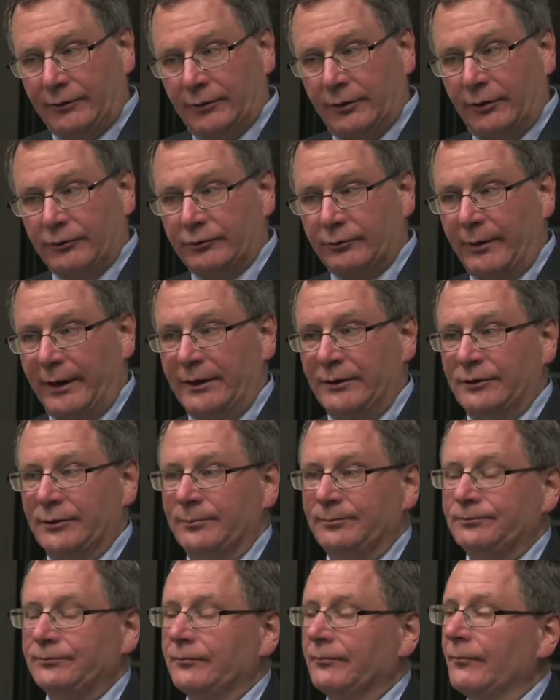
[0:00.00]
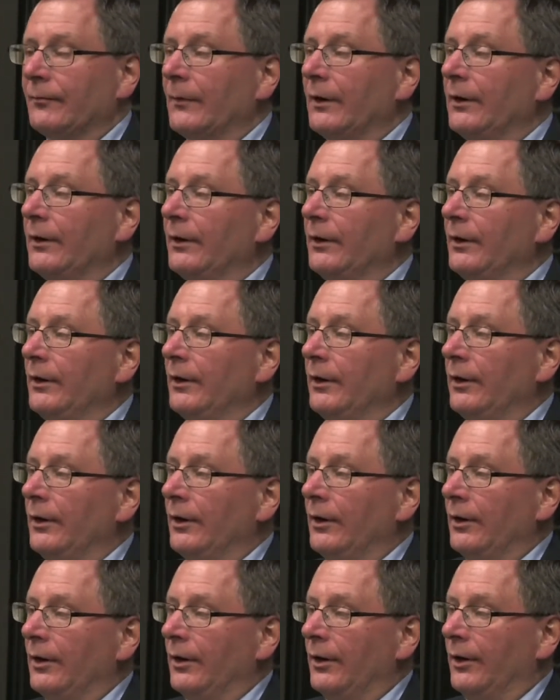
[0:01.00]
close range.
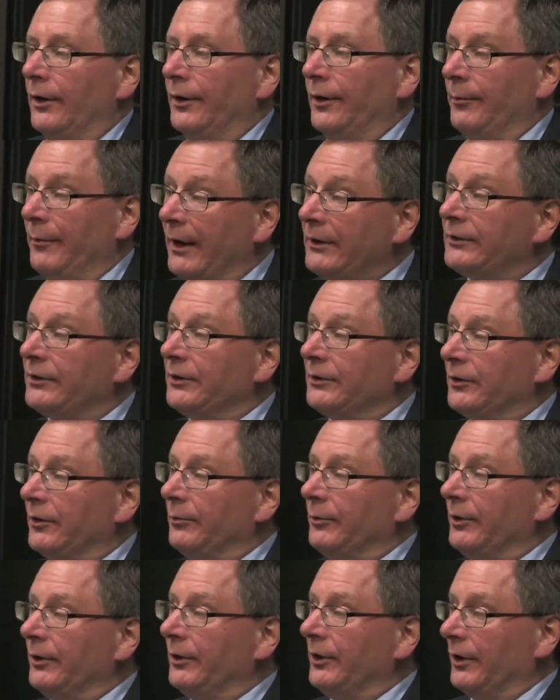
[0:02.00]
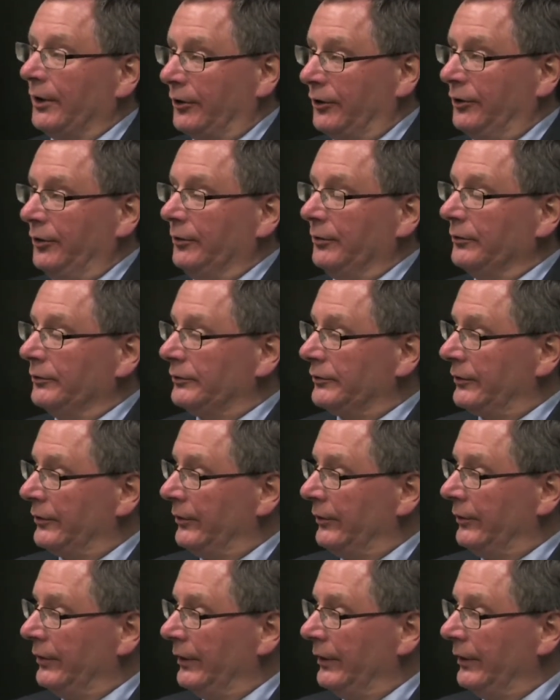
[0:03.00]
The Mexican community accused